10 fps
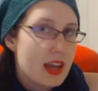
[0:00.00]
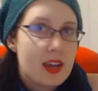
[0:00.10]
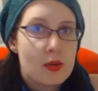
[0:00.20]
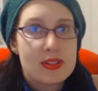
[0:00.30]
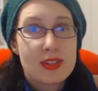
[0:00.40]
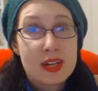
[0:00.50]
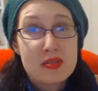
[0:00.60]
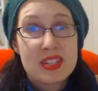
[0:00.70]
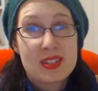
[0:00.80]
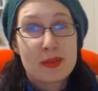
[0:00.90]
anyway, so
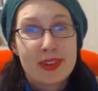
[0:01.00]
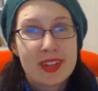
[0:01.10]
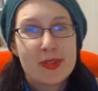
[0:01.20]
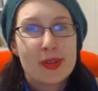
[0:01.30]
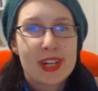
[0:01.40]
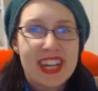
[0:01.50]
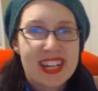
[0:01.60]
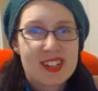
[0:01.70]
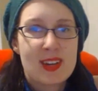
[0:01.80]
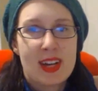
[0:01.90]
that was just a really cool
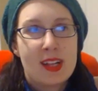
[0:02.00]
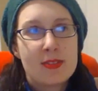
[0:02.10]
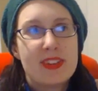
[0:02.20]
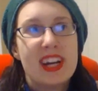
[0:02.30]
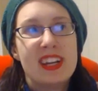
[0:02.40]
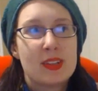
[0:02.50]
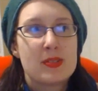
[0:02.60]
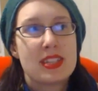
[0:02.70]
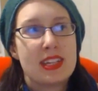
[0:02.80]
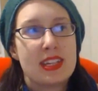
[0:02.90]
connection. I love finding
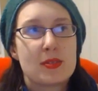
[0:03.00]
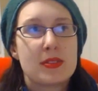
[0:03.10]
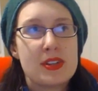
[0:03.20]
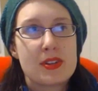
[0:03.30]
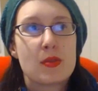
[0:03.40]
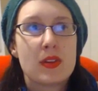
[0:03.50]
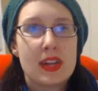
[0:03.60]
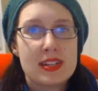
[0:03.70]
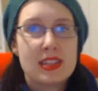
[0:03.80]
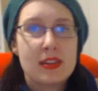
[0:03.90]
those things where you just
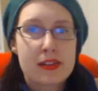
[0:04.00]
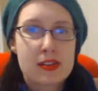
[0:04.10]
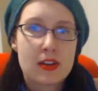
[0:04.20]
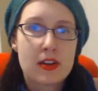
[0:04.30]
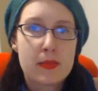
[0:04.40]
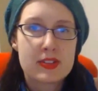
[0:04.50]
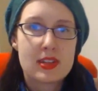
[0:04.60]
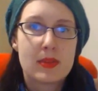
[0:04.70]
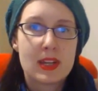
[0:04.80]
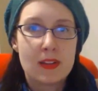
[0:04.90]
realize that you actually heard
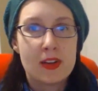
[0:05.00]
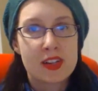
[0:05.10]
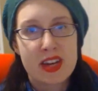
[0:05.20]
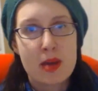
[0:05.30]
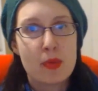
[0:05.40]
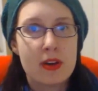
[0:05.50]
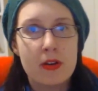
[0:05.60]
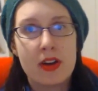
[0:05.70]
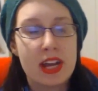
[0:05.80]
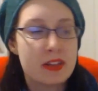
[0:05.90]
about something a long time
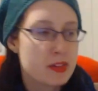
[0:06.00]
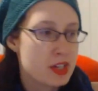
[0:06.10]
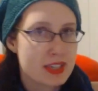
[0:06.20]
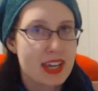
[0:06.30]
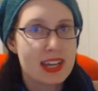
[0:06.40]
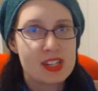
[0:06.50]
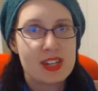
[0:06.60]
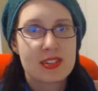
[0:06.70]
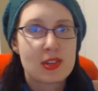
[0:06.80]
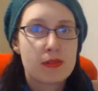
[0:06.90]
ago and you're just getting a
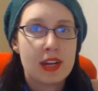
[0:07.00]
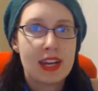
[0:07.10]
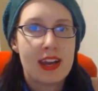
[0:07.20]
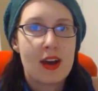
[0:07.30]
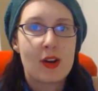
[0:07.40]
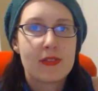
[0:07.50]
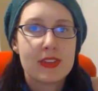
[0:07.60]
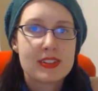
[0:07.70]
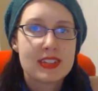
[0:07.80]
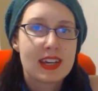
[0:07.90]
chance to read it now. It
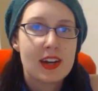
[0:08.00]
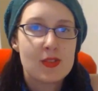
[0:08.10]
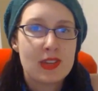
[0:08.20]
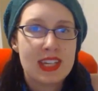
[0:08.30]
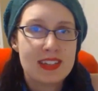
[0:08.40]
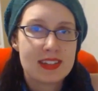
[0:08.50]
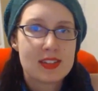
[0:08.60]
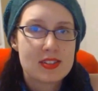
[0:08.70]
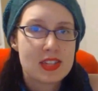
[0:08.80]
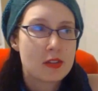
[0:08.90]
feels like kind of a neat
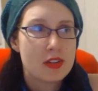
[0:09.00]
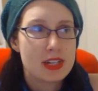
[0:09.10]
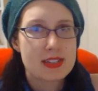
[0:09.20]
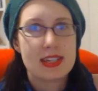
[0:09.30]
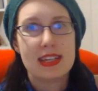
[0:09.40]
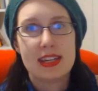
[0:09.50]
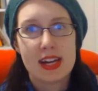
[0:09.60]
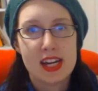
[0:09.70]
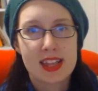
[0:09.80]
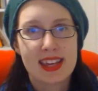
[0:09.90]
synchronicity
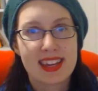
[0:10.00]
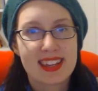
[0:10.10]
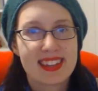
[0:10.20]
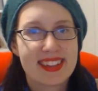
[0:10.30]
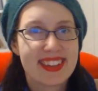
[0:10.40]
kind of thing.